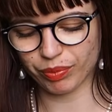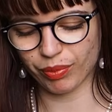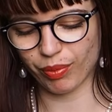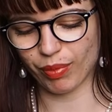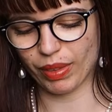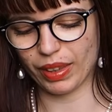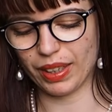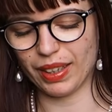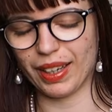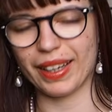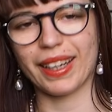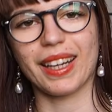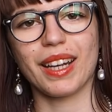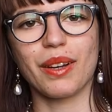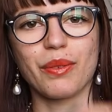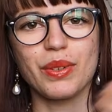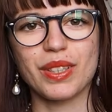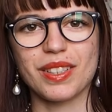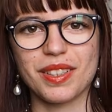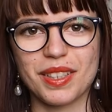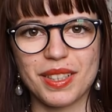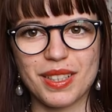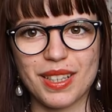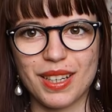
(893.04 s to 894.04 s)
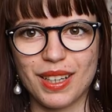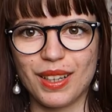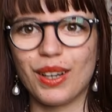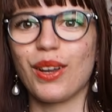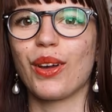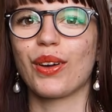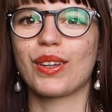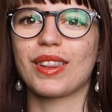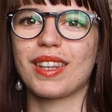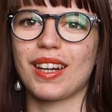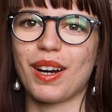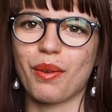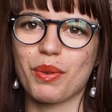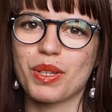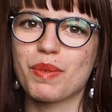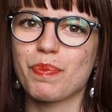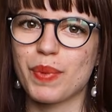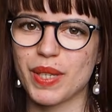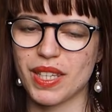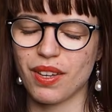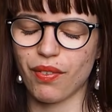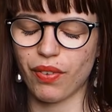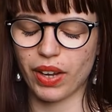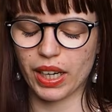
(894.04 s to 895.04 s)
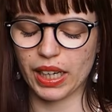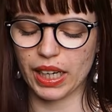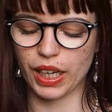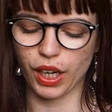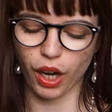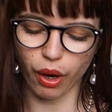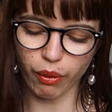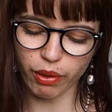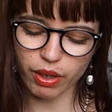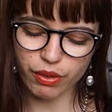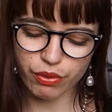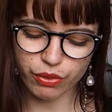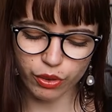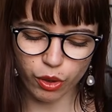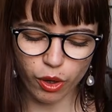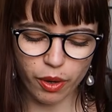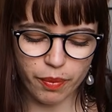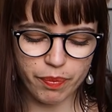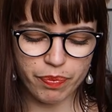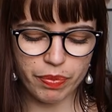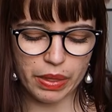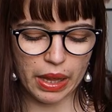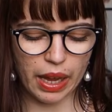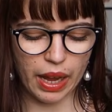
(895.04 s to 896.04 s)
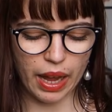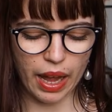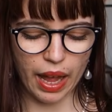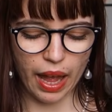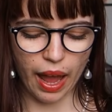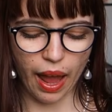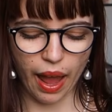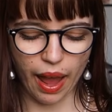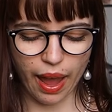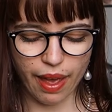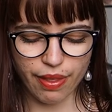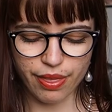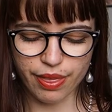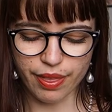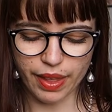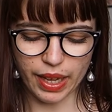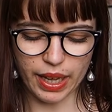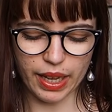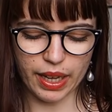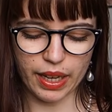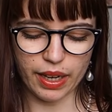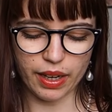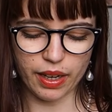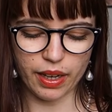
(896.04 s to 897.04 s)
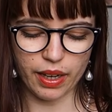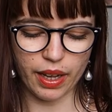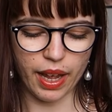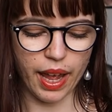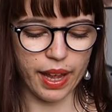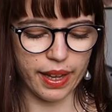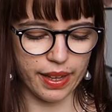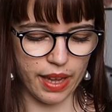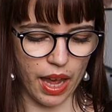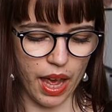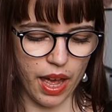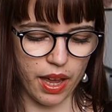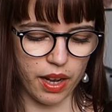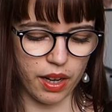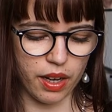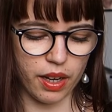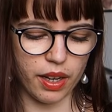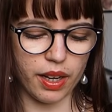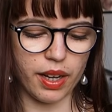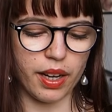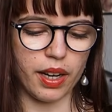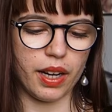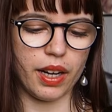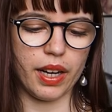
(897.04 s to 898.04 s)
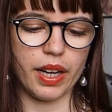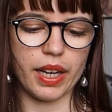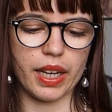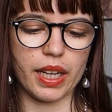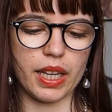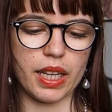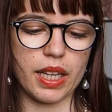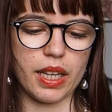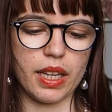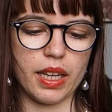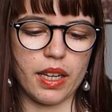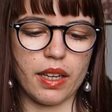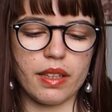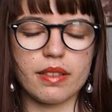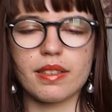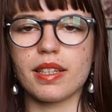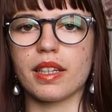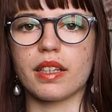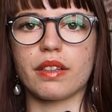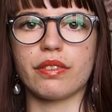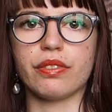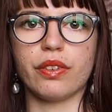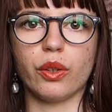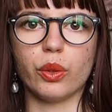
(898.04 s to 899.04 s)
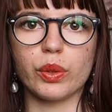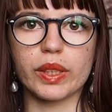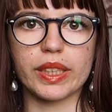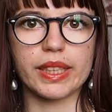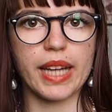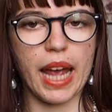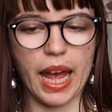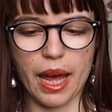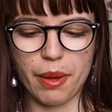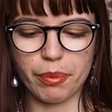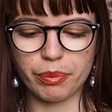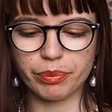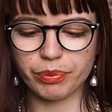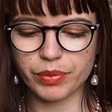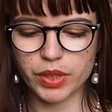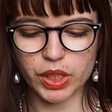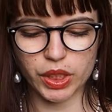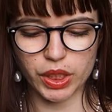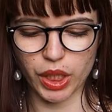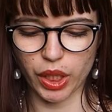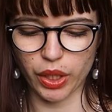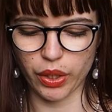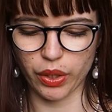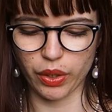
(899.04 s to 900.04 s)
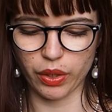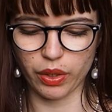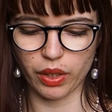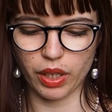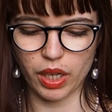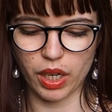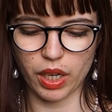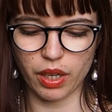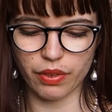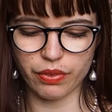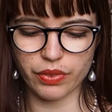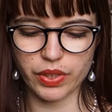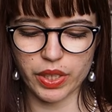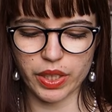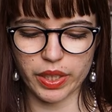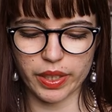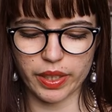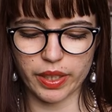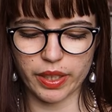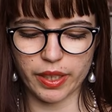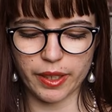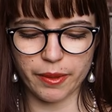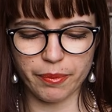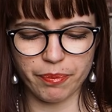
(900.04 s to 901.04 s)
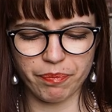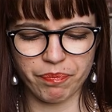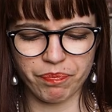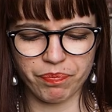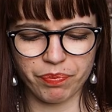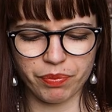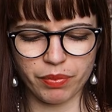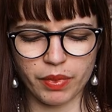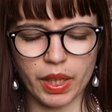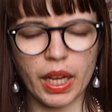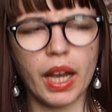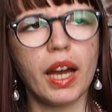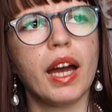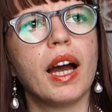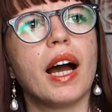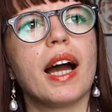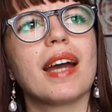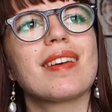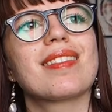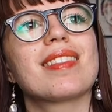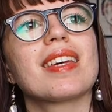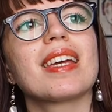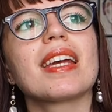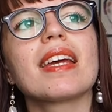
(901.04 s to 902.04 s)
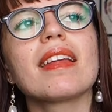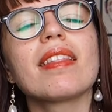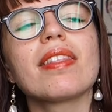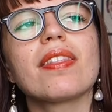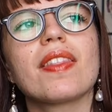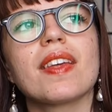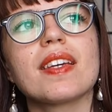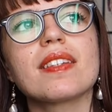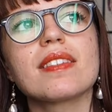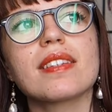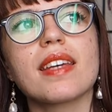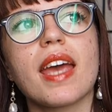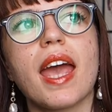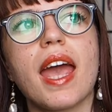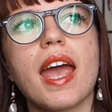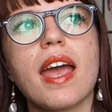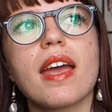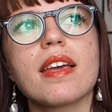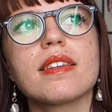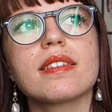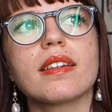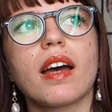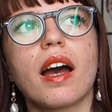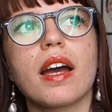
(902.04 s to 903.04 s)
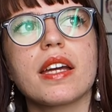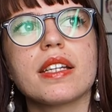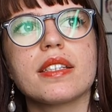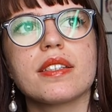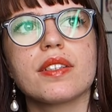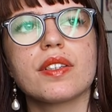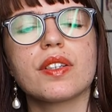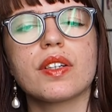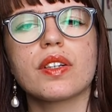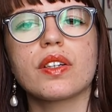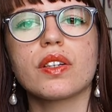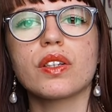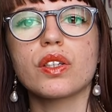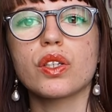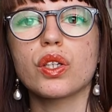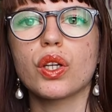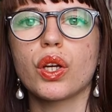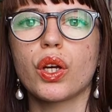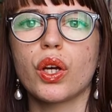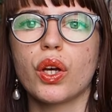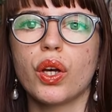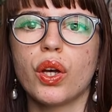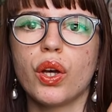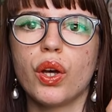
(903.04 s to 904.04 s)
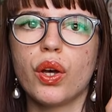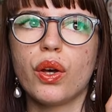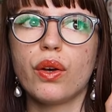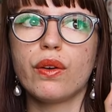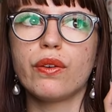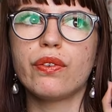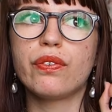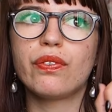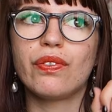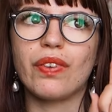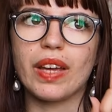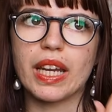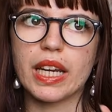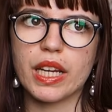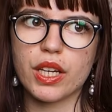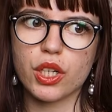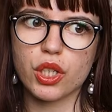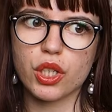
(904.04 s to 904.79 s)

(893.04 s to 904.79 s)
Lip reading: Like, it was a look that I was specifically going for. And then again I did a folded hem. So after, I think in this case I didn't finish